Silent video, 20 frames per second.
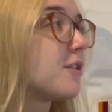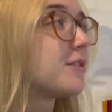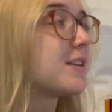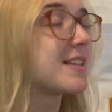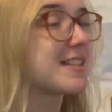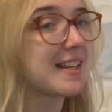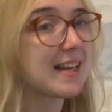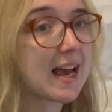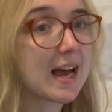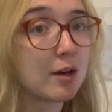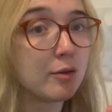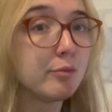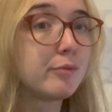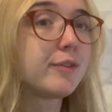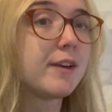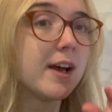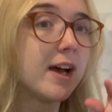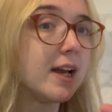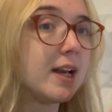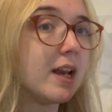there's an
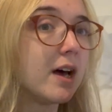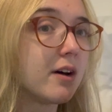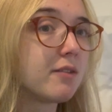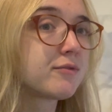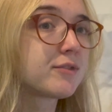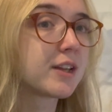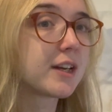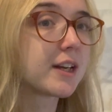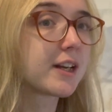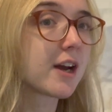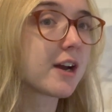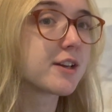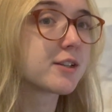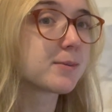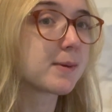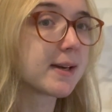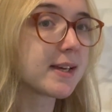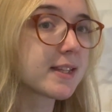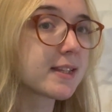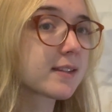outfit I love that it goes
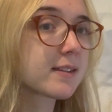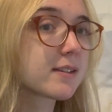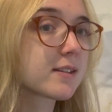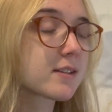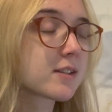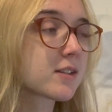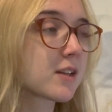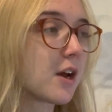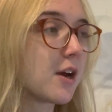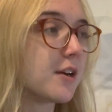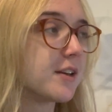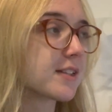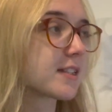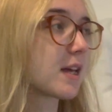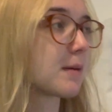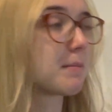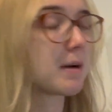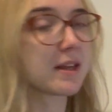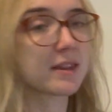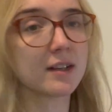with. So it's
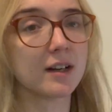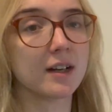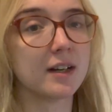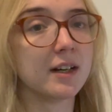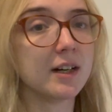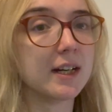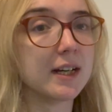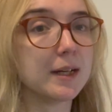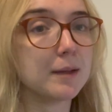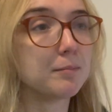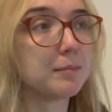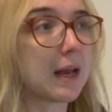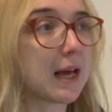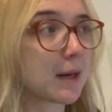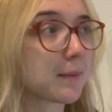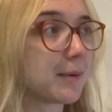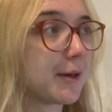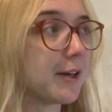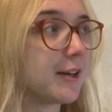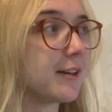like my thigh-high
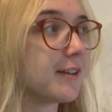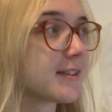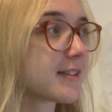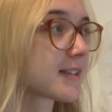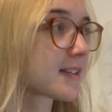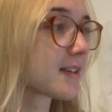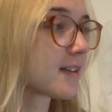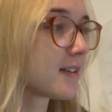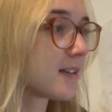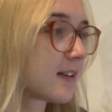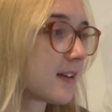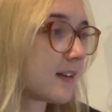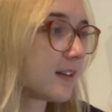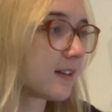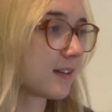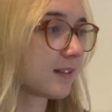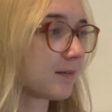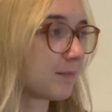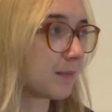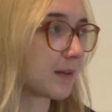black boots,
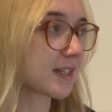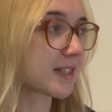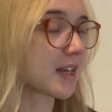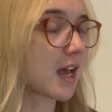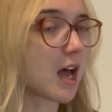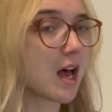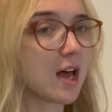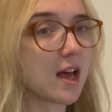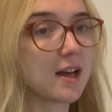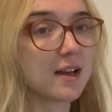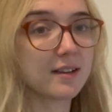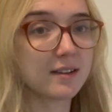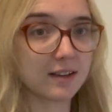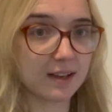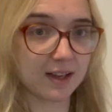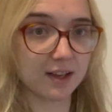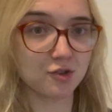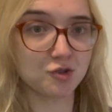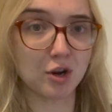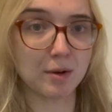my skirt,
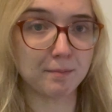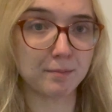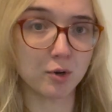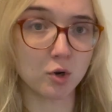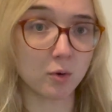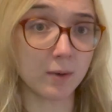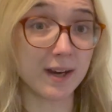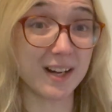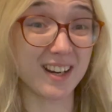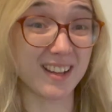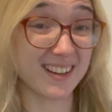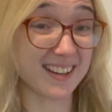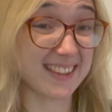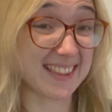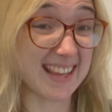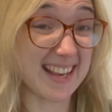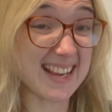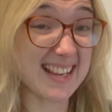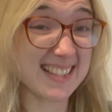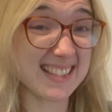a jumper quite like
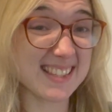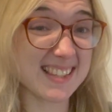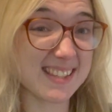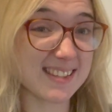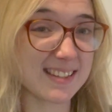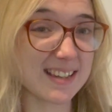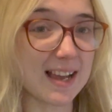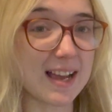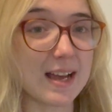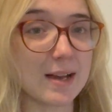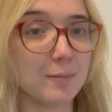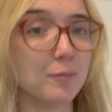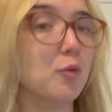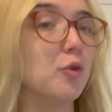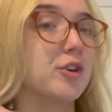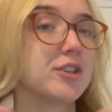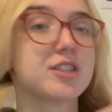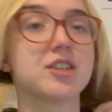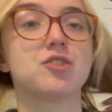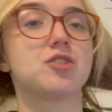this. Um, well,
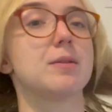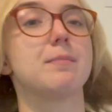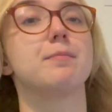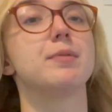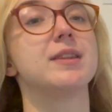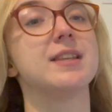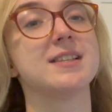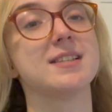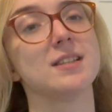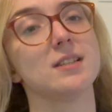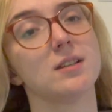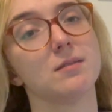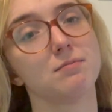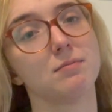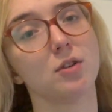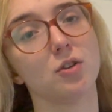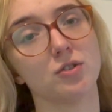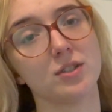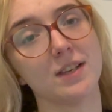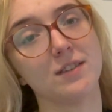it's a jumper, this is a
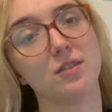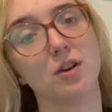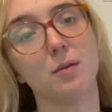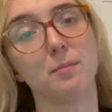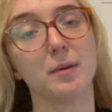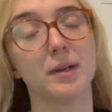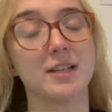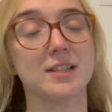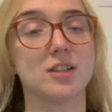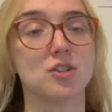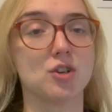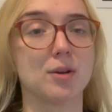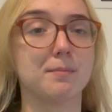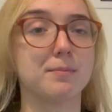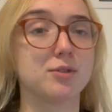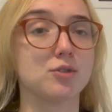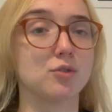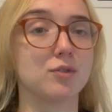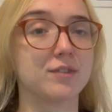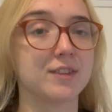long sleeve top, but it's a
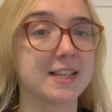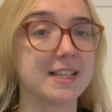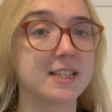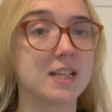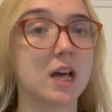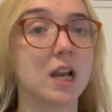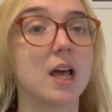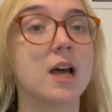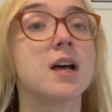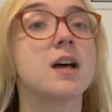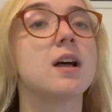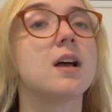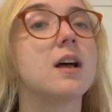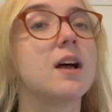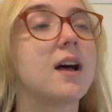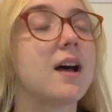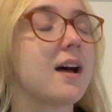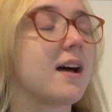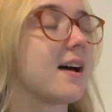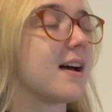jumper sort of this colour
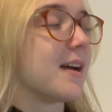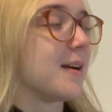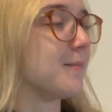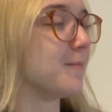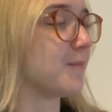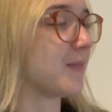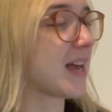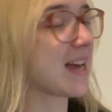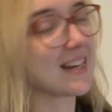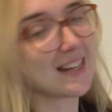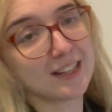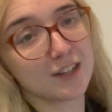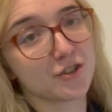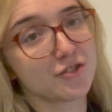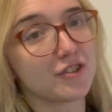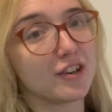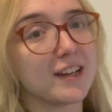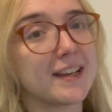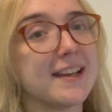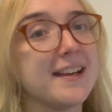um, and it
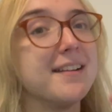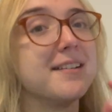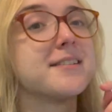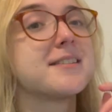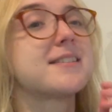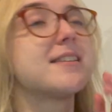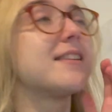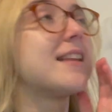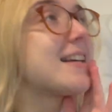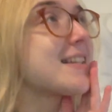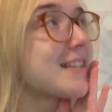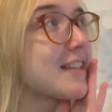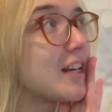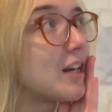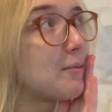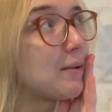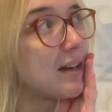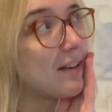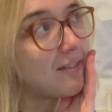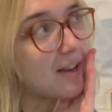looks really cute. So that's the
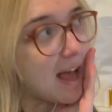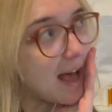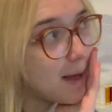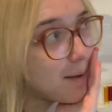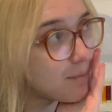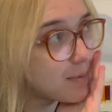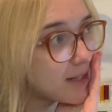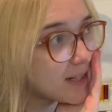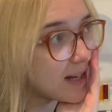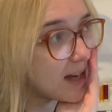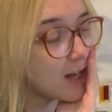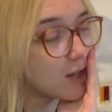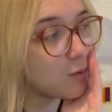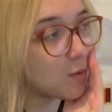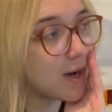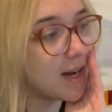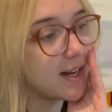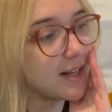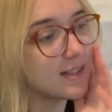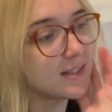only one I kept.
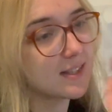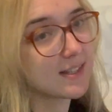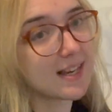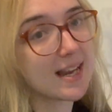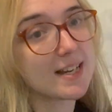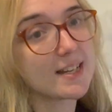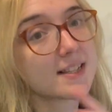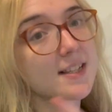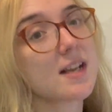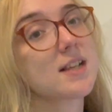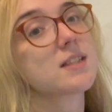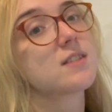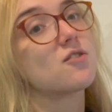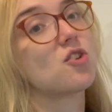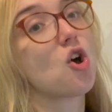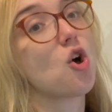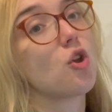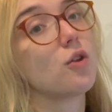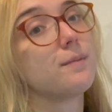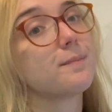Otherwise, the skater skirts are
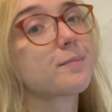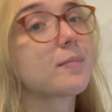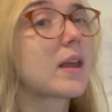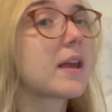gone.